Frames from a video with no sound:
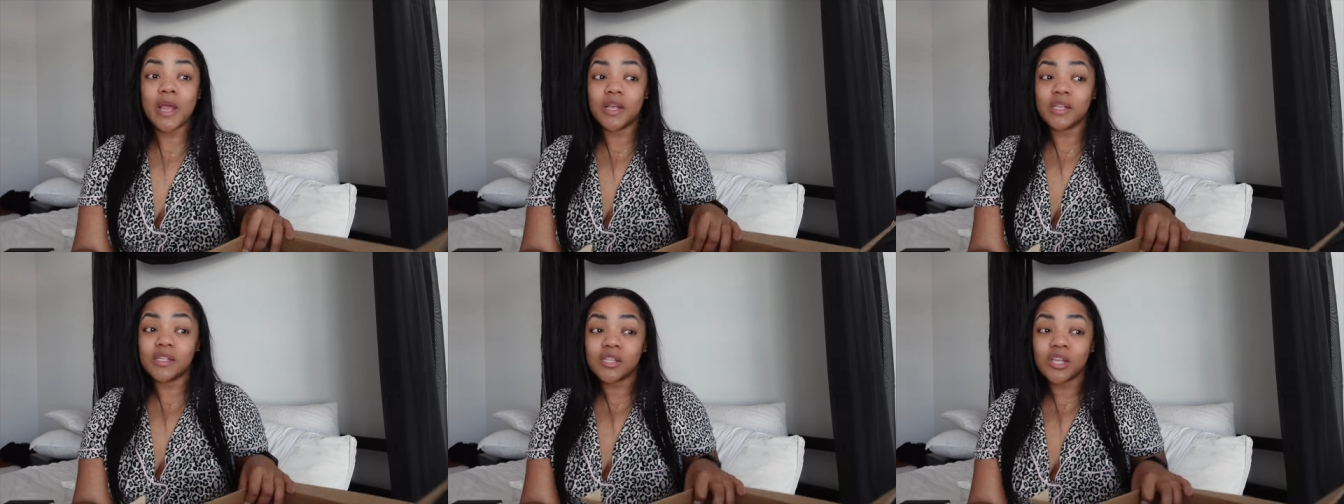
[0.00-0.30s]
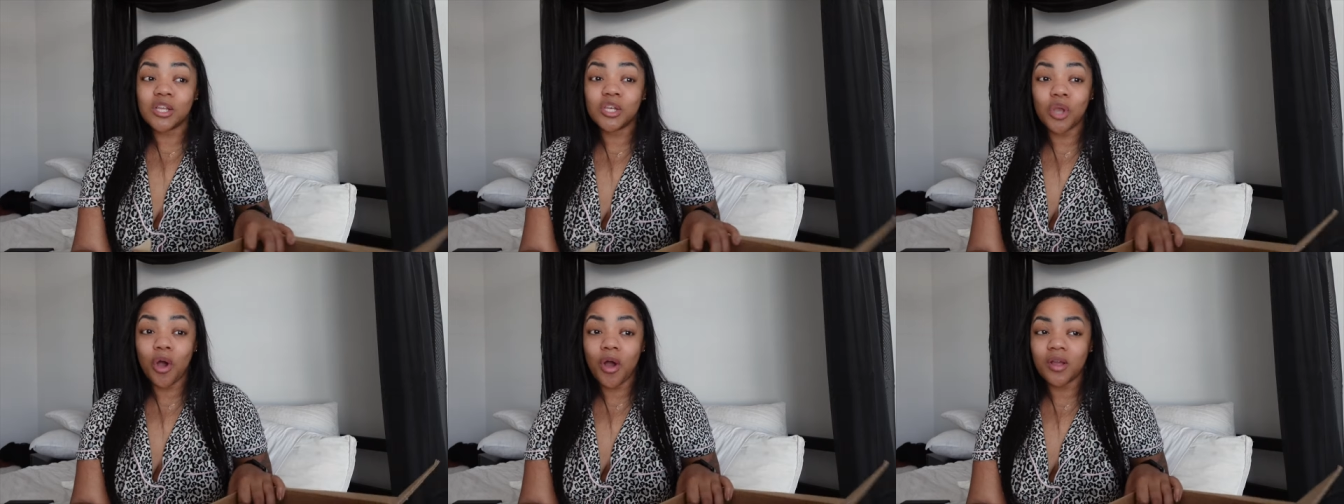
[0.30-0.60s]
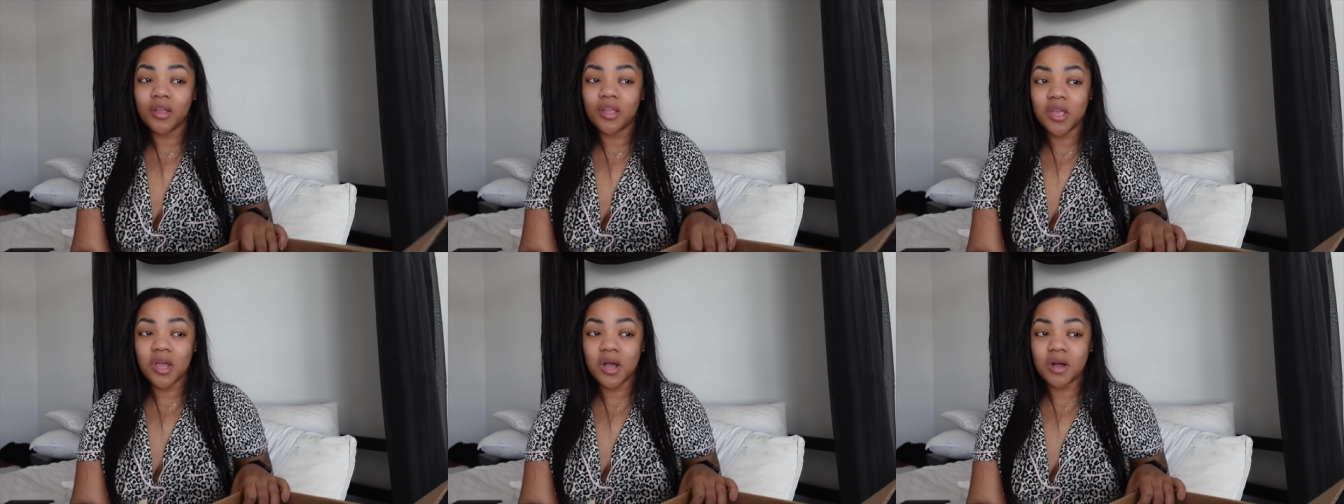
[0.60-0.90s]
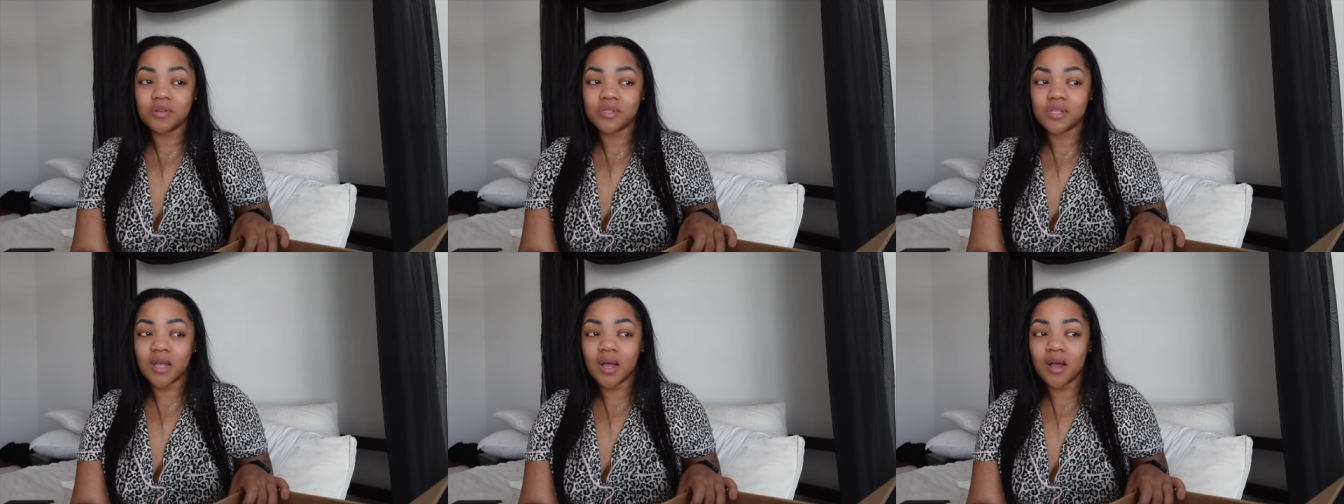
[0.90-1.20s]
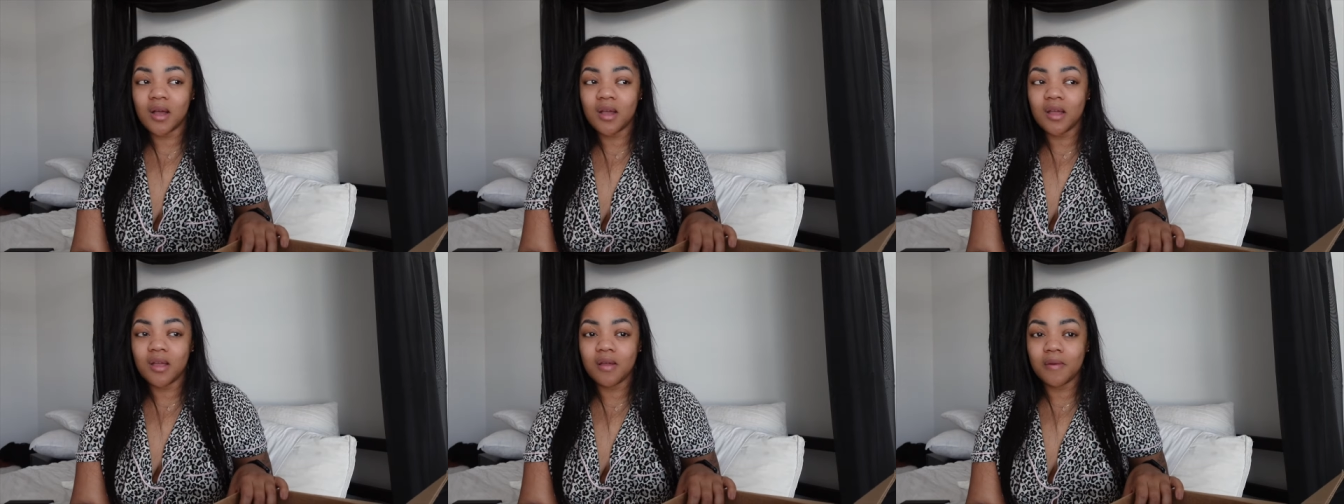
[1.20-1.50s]
It's a doggy
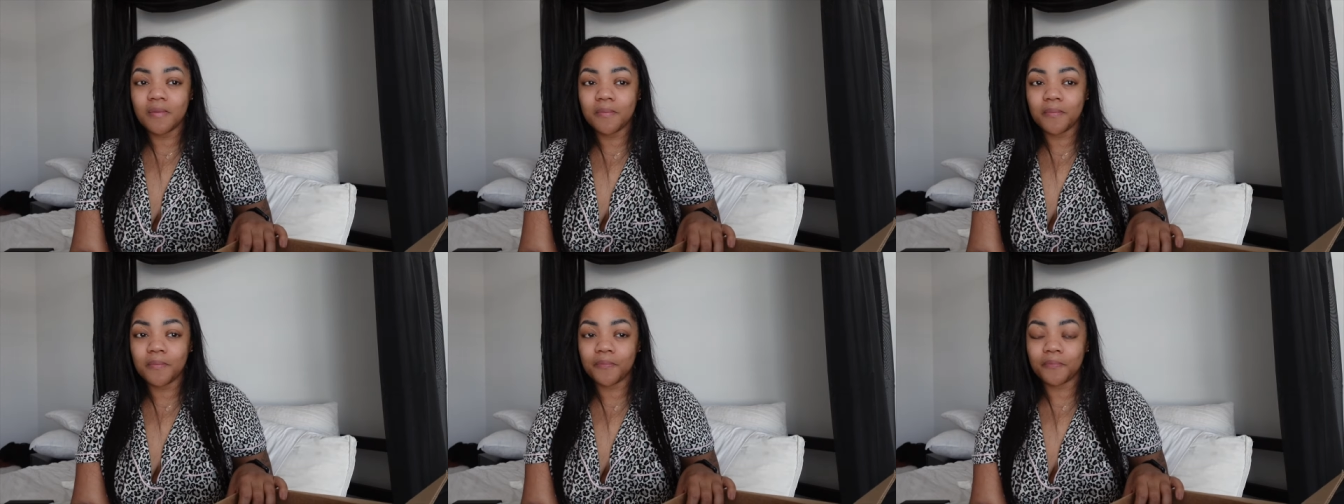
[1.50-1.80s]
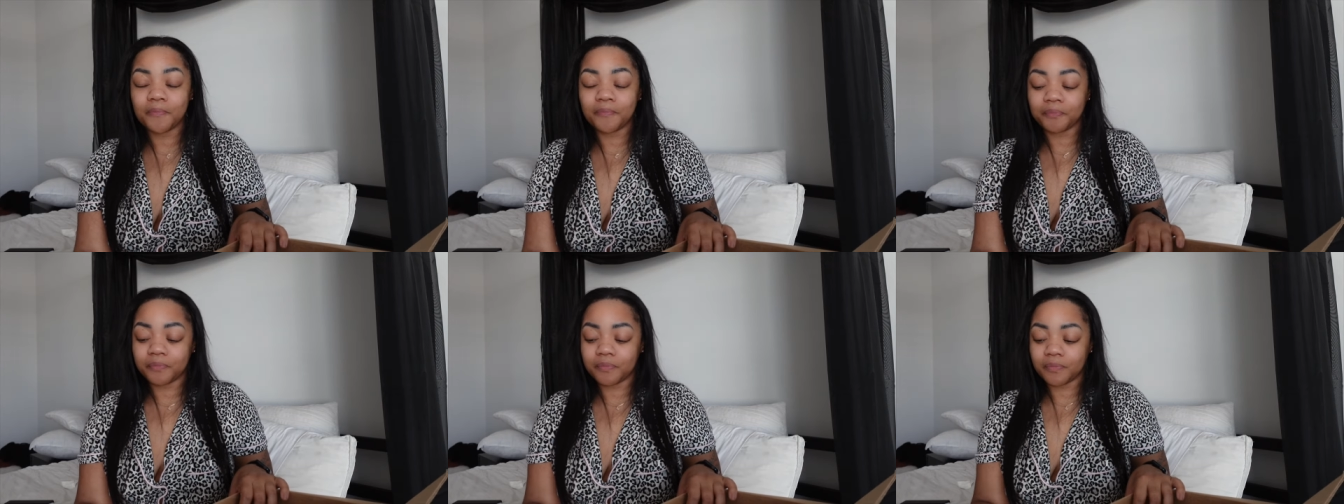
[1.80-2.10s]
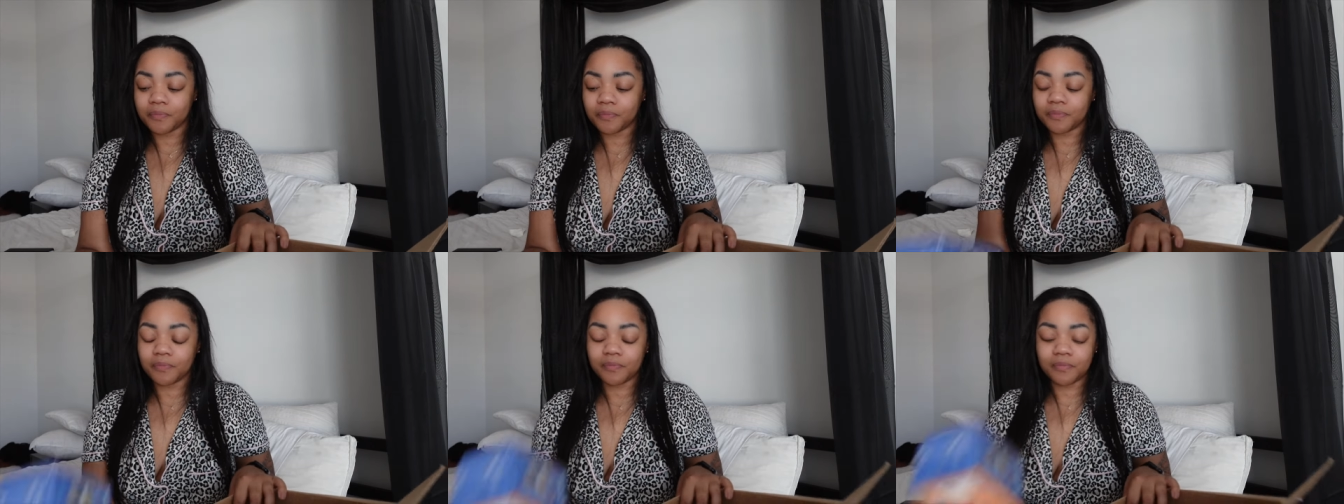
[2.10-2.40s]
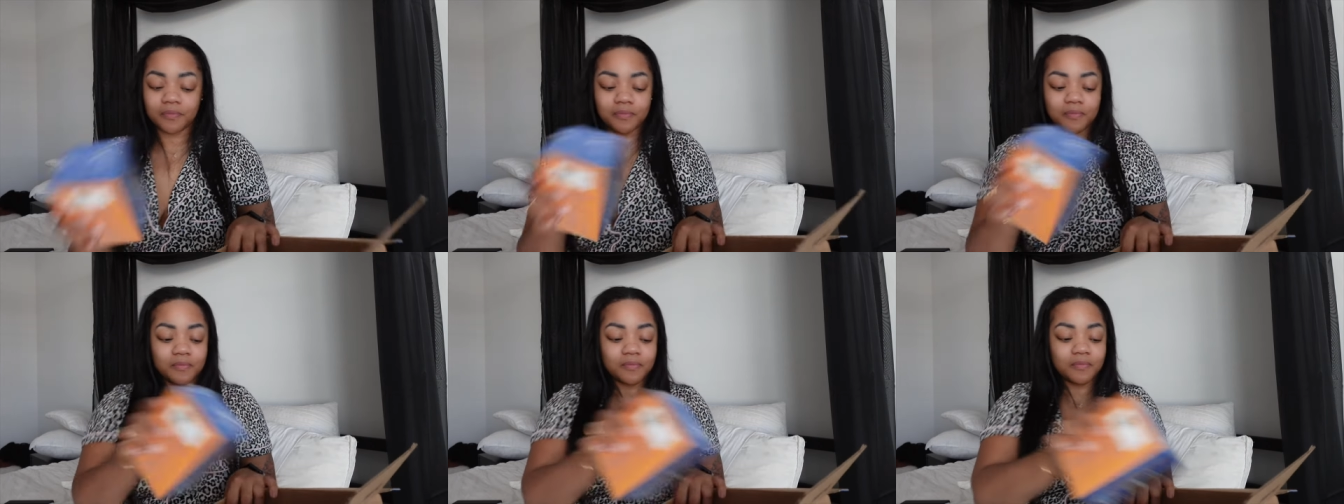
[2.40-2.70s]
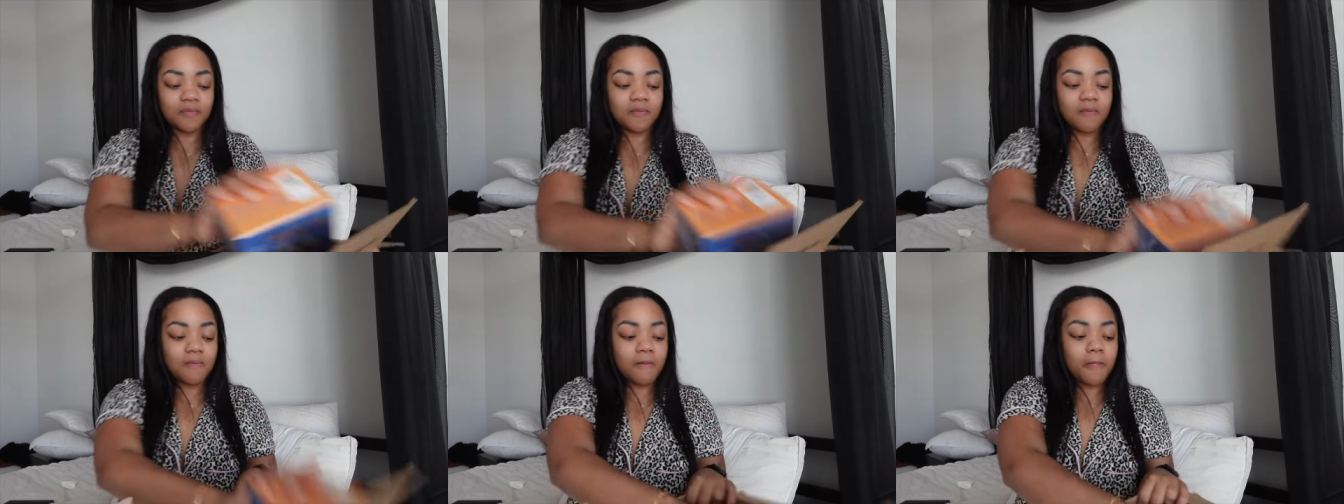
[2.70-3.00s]
outside.
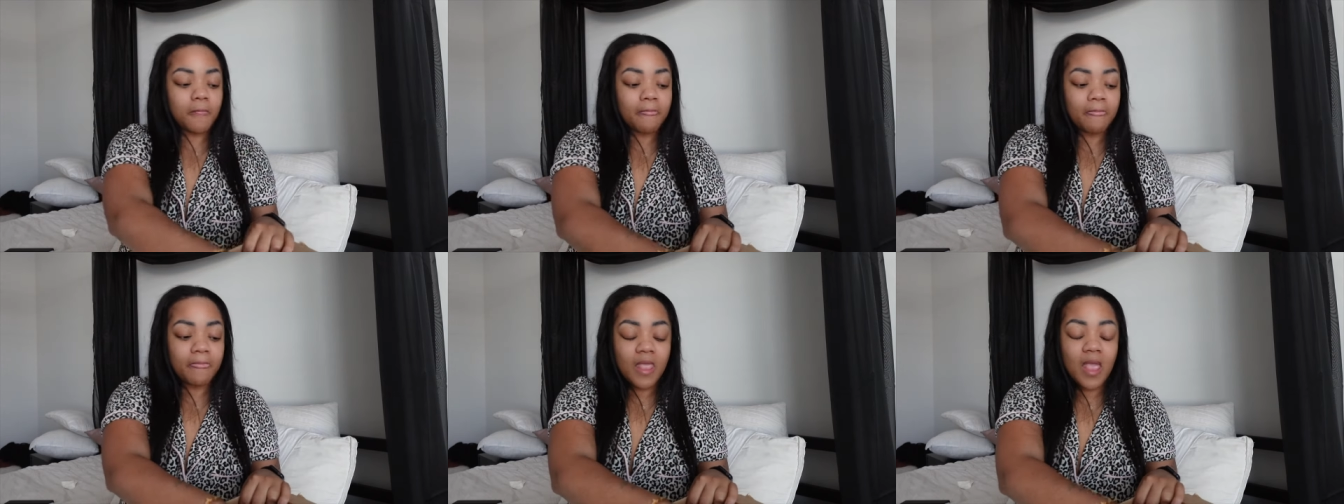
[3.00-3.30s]
I